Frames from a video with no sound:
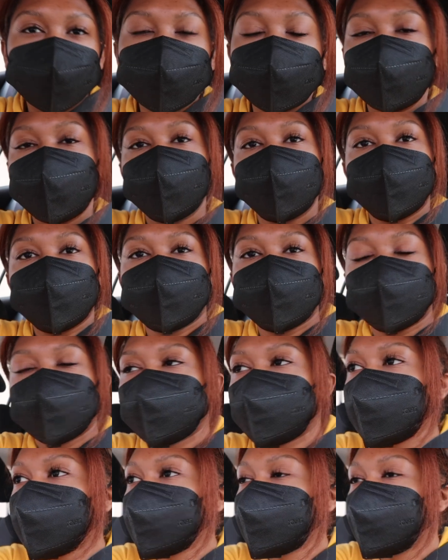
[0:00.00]
and
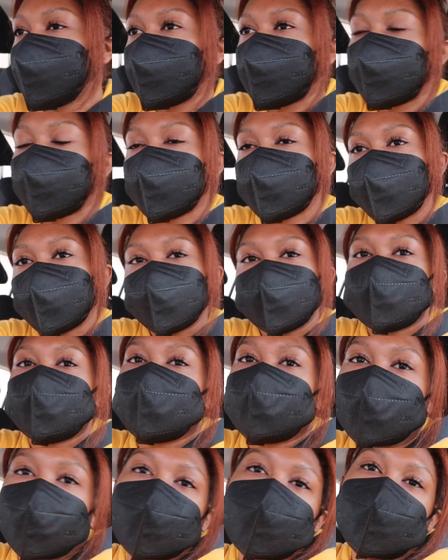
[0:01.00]

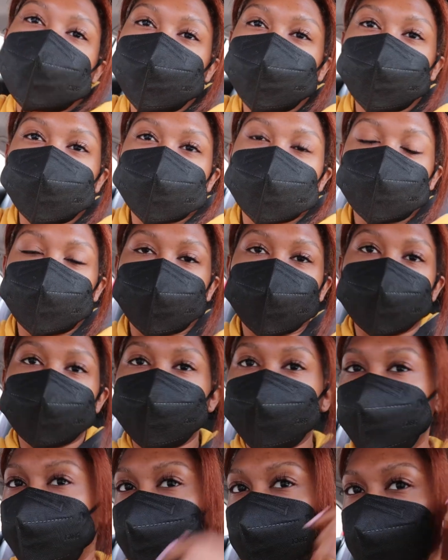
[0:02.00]
I don't want to spread
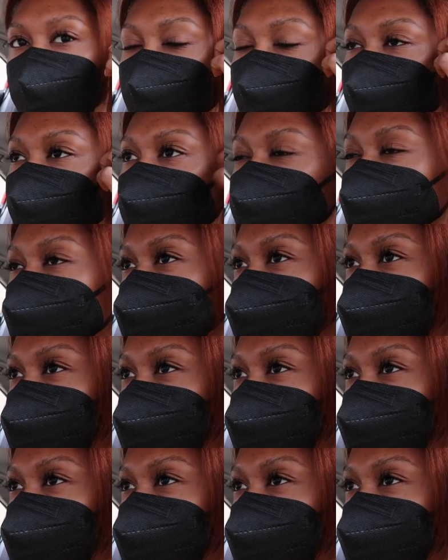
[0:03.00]
COVID.